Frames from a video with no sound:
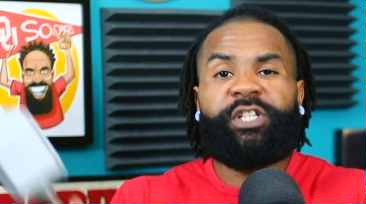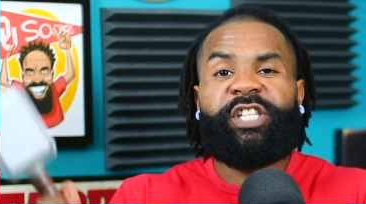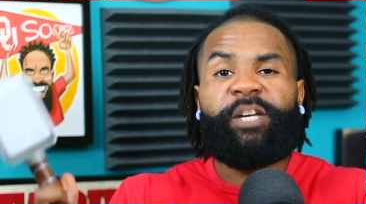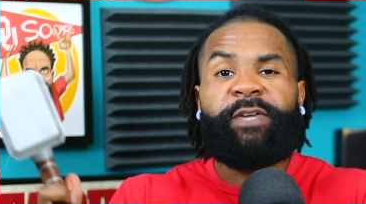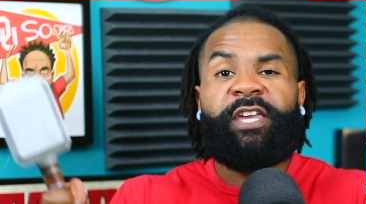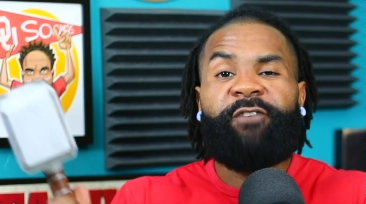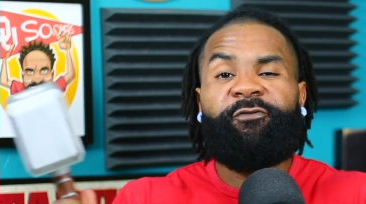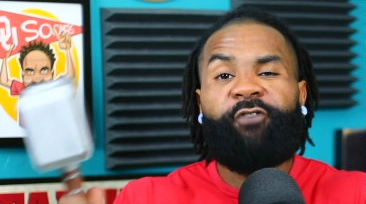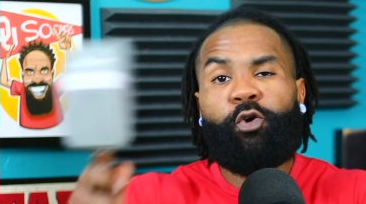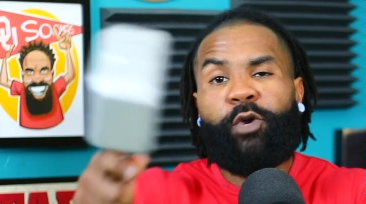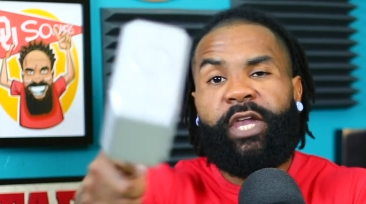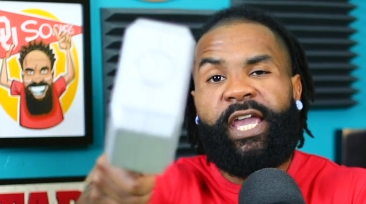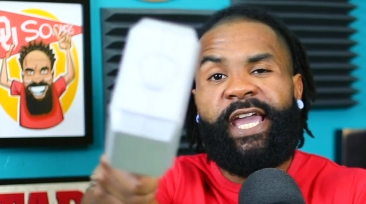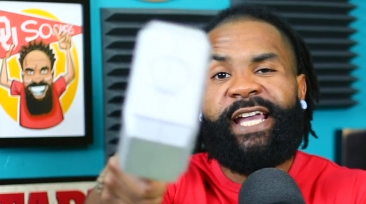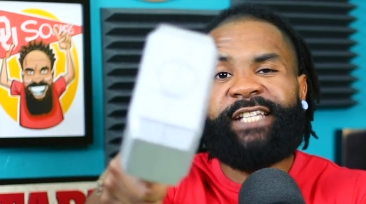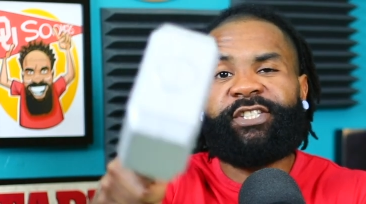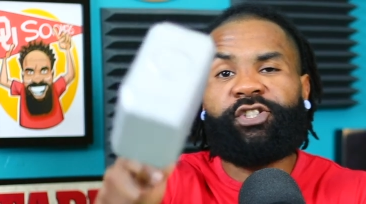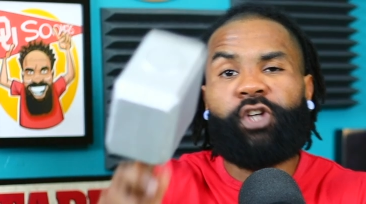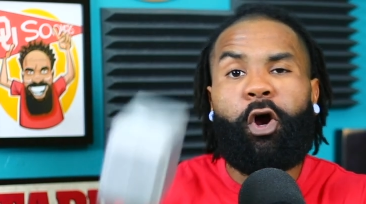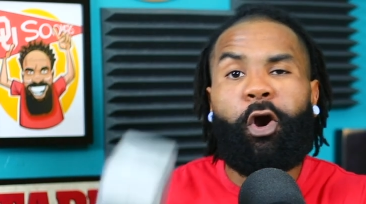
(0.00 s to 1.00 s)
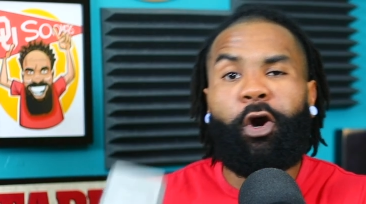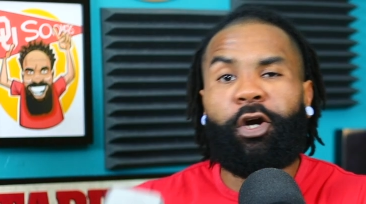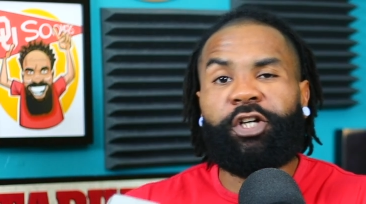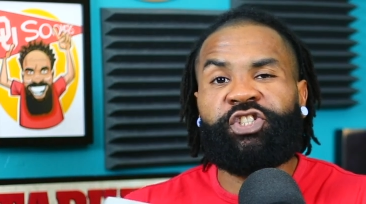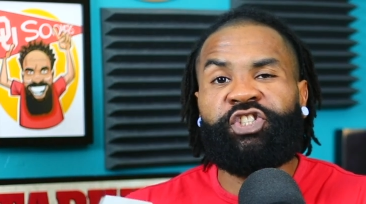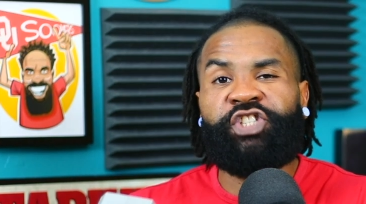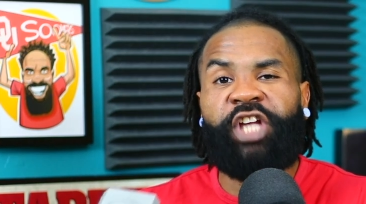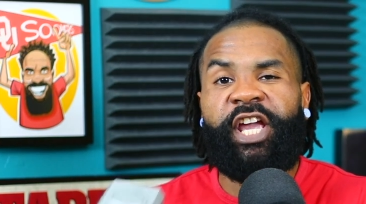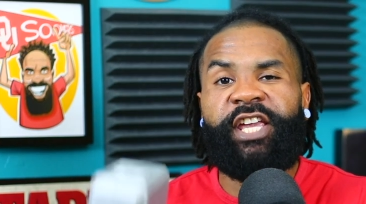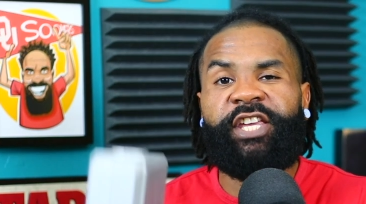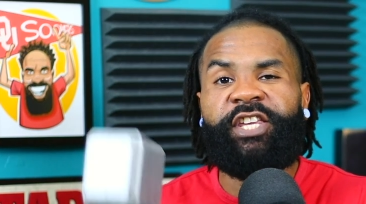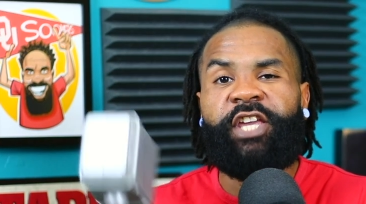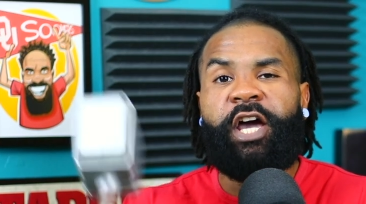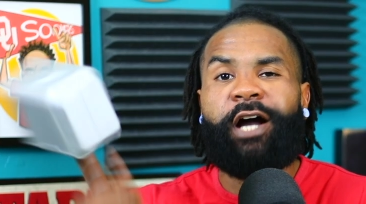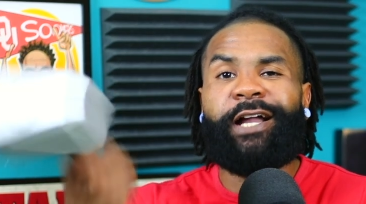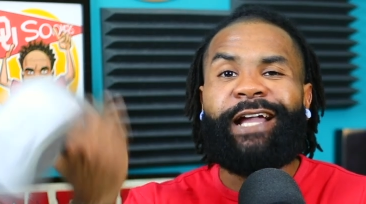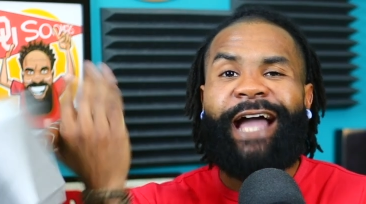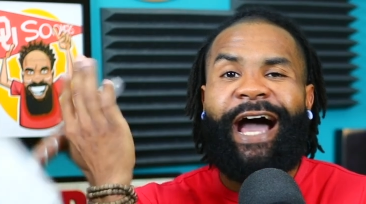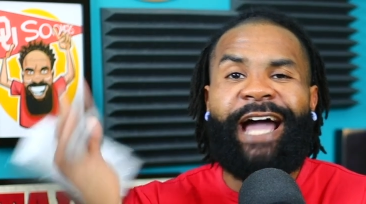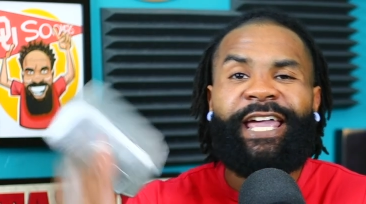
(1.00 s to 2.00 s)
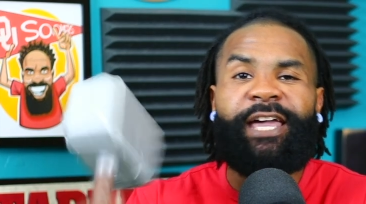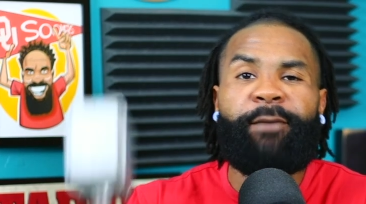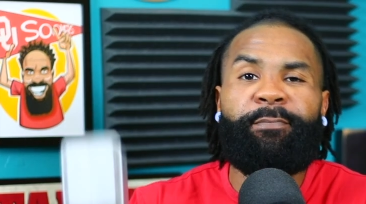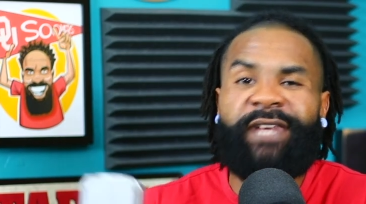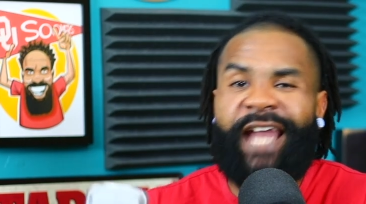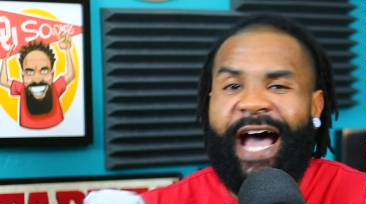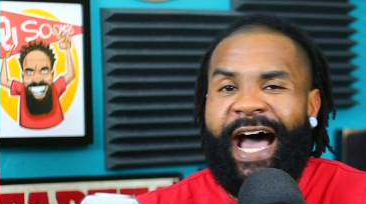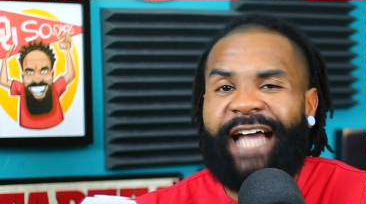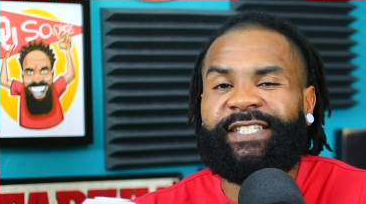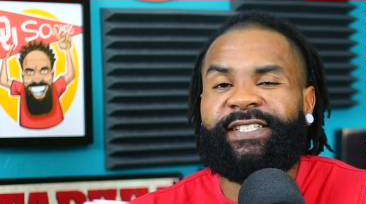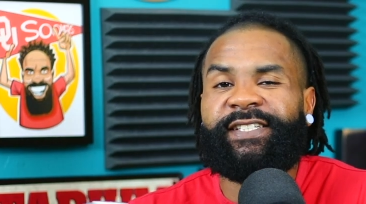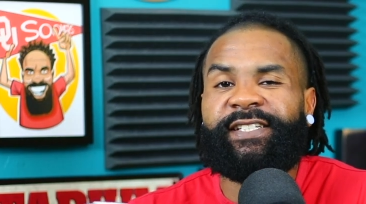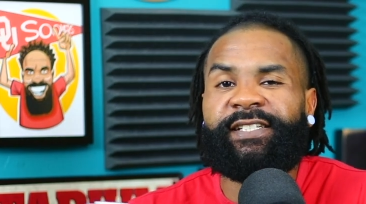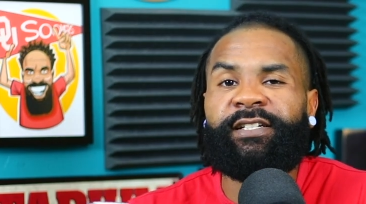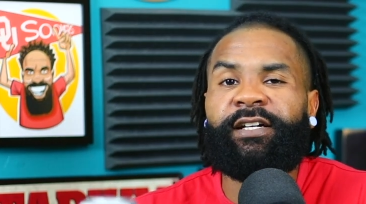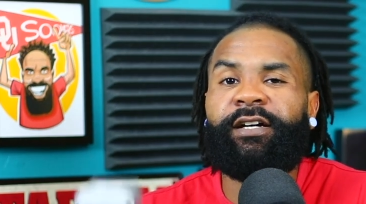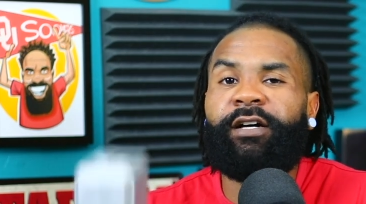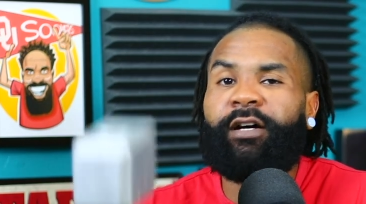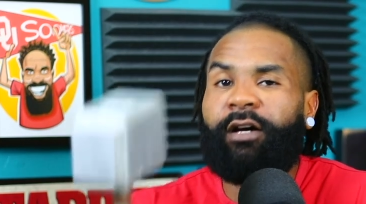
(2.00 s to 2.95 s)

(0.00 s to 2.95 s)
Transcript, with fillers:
Speaker 1: What's up, kid folk? It's R J Young. I am not